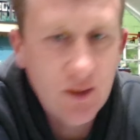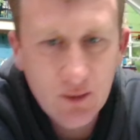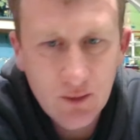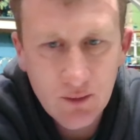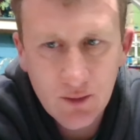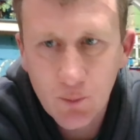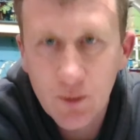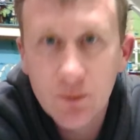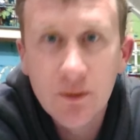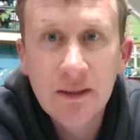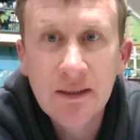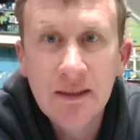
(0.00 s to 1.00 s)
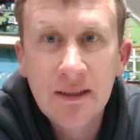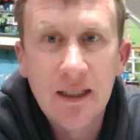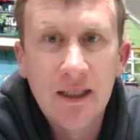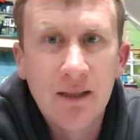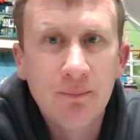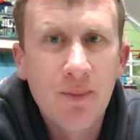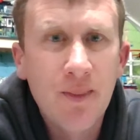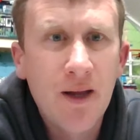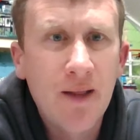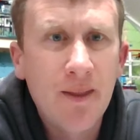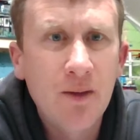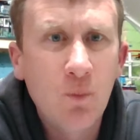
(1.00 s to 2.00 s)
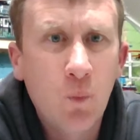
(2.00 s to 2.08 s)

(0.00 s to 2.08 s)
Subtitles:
Oh, I will. That